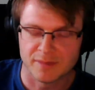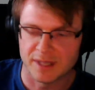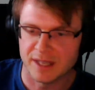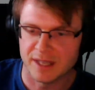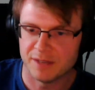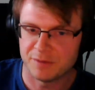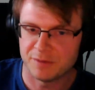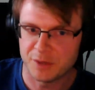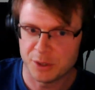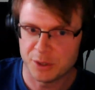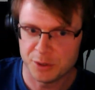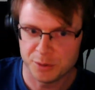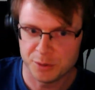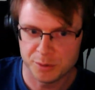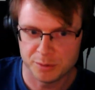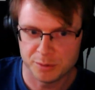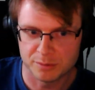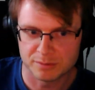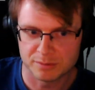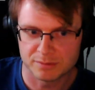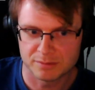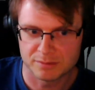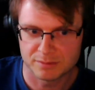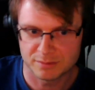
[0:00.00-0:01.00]
If
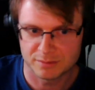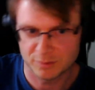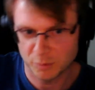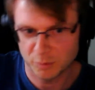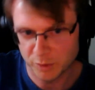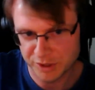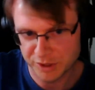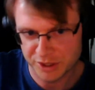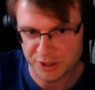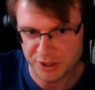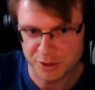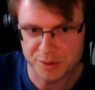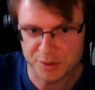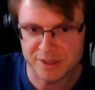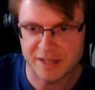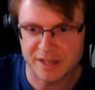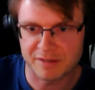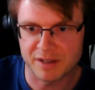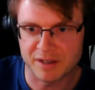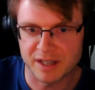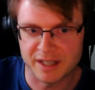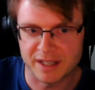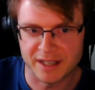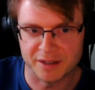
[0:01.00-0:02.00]
you want to use
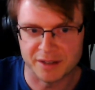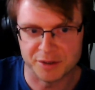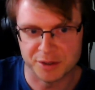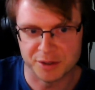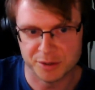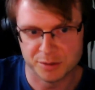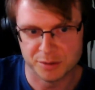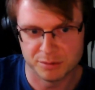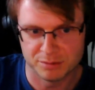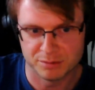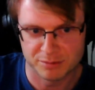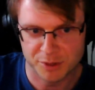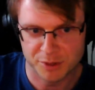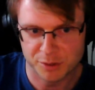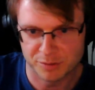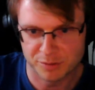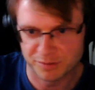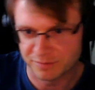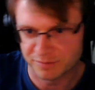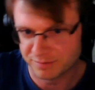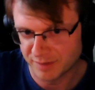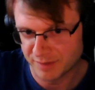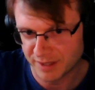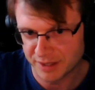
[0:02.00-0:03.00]
that right now,
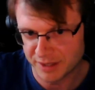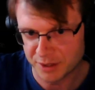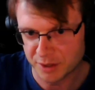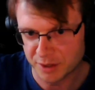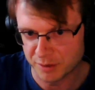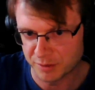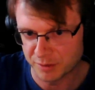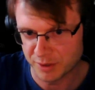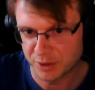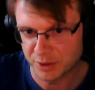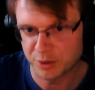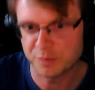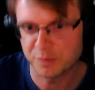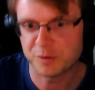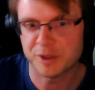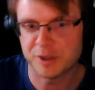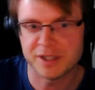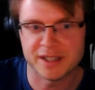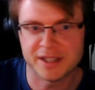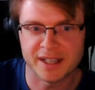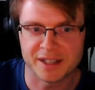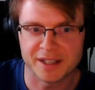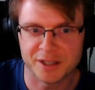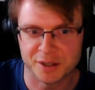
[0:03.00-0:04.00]
you've
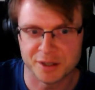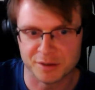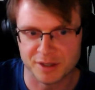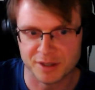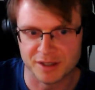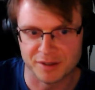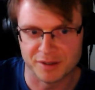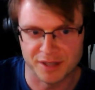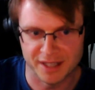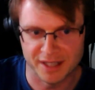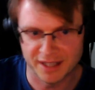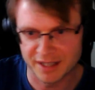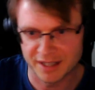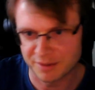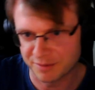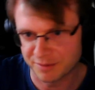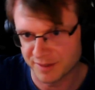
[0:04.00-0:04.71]
written that code locally.